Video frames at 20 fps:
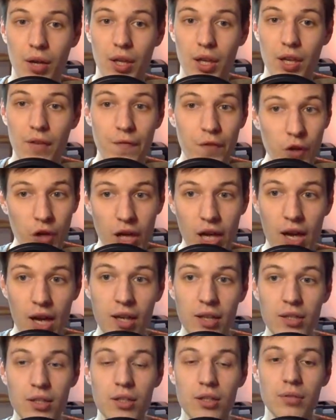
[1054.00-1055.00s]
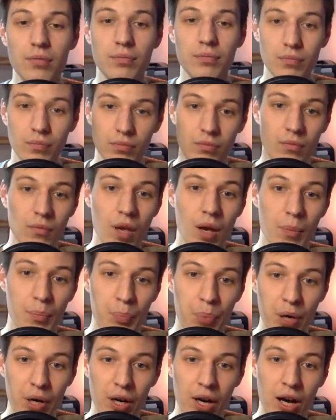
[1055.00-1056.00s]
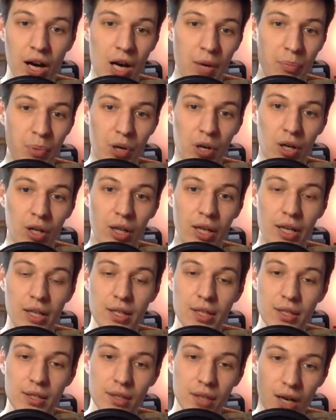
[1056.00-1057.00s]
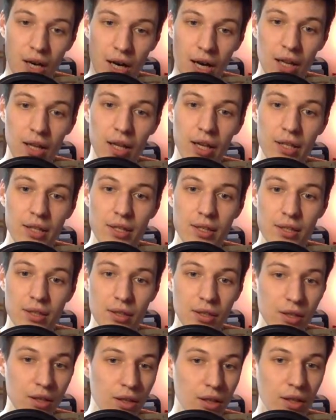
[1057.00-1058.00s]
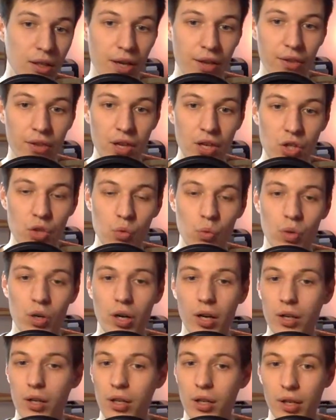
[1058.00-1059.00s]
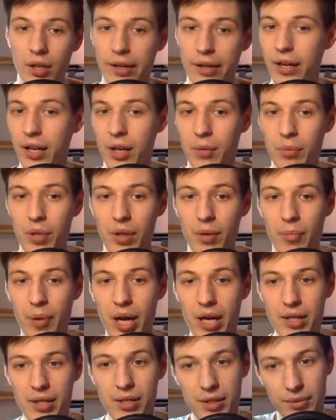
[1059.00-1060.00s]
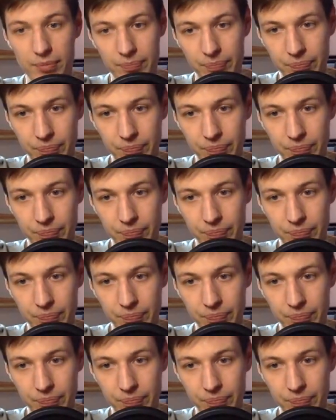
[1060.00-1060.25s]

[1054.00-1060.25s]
If you can't, Hyperlets, highlights like this one gonna be the best.